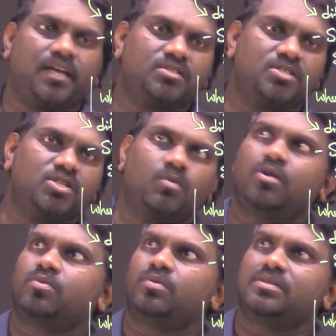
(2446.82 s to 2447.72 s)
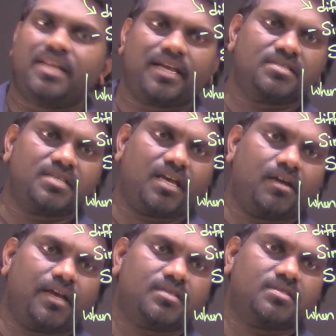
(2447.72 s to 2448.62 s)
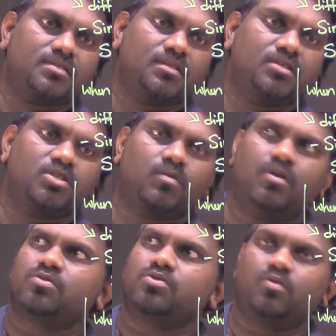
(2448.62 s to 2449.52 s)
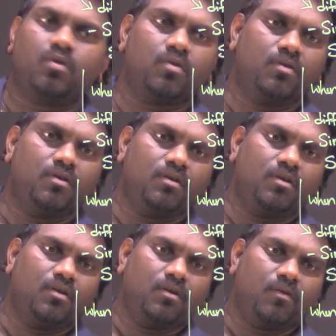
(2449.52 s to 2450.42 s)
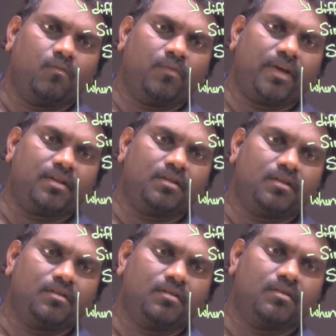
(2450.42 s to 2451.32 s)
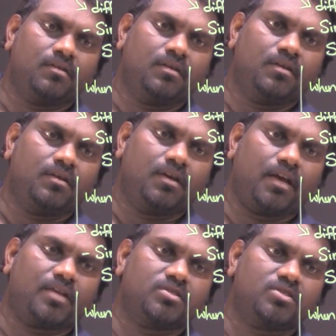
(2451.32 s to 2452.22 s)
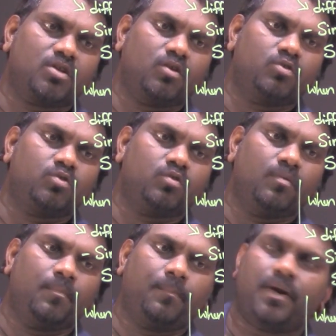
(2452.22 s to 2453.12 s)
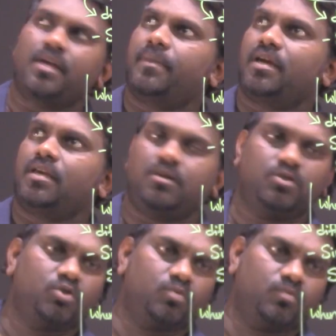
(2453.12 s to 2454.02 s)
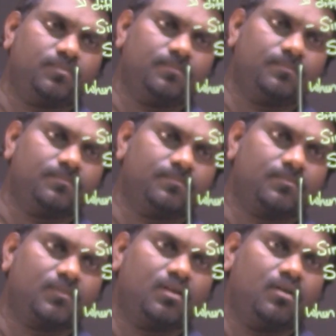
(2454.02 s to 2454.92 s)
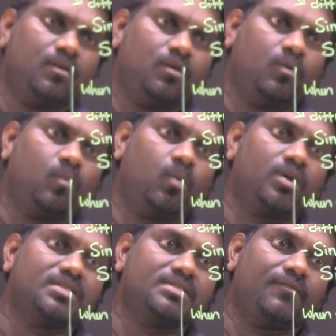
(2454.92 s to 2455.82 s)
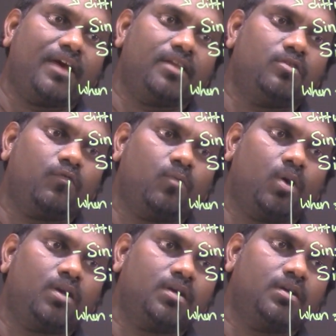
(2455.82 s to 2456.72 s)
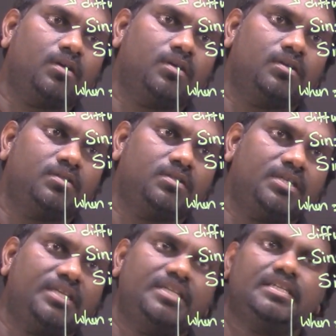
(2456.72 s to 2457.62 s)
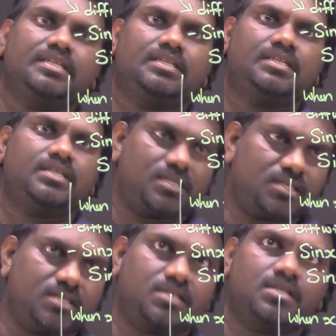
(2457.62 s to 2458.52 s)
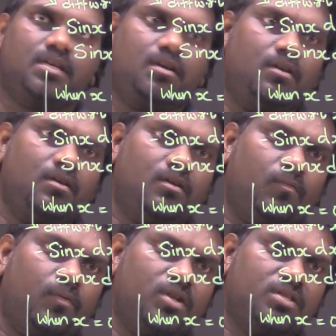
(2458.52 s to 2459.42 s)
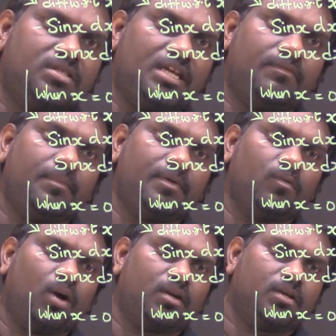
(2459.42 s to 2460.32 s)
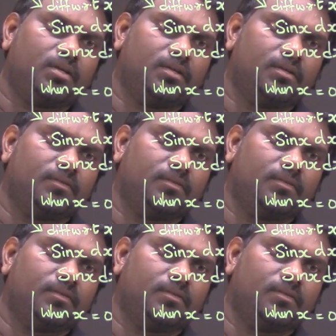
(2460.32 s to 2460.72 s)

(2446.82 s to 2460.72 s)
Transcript: x is equal to, is it x? Yeah, x is equal to 0. When x is equal to pi by 2. What is the value of what? T. Yes. What is t will be what?